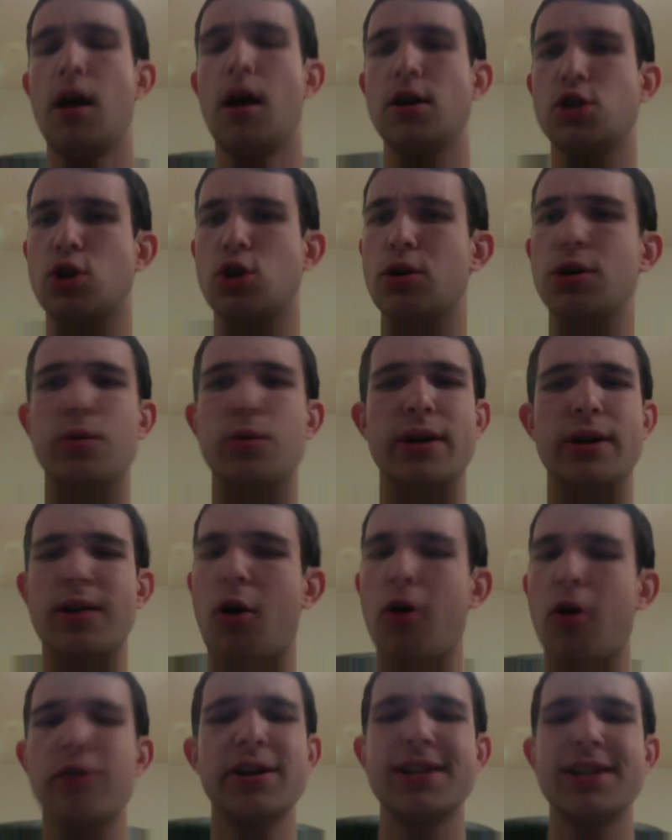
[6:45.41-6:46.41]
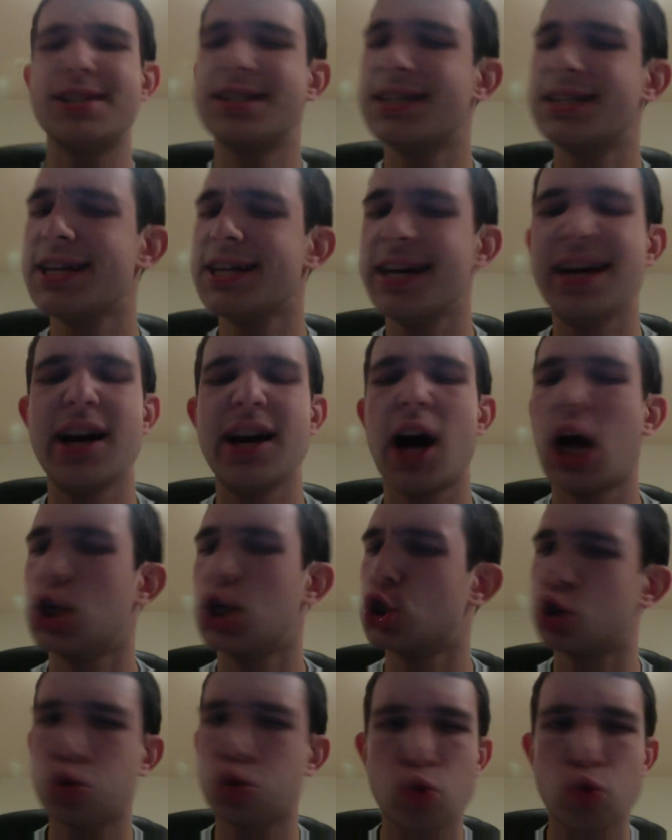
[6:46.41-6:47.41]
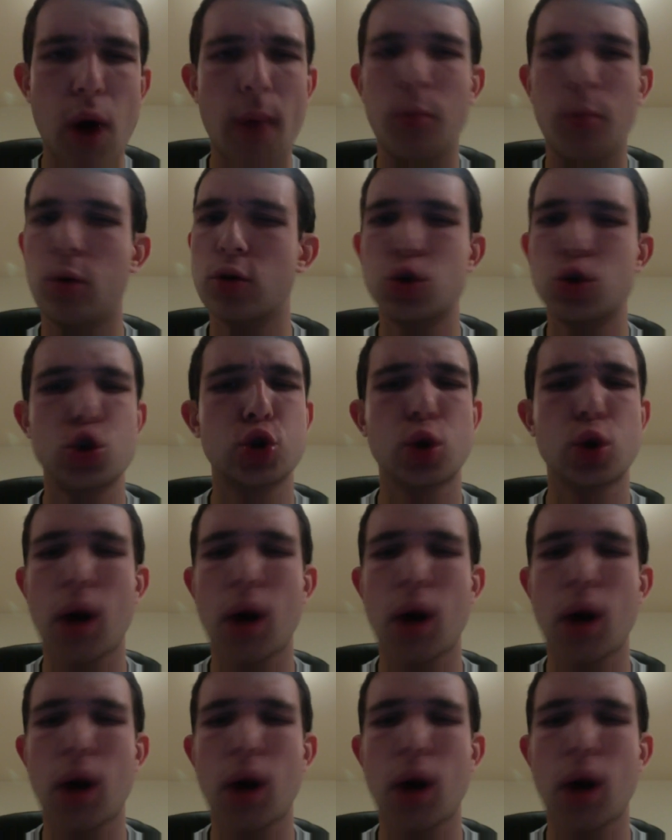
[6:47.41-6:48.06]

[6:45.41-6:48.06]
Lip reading: So you could already see a troubled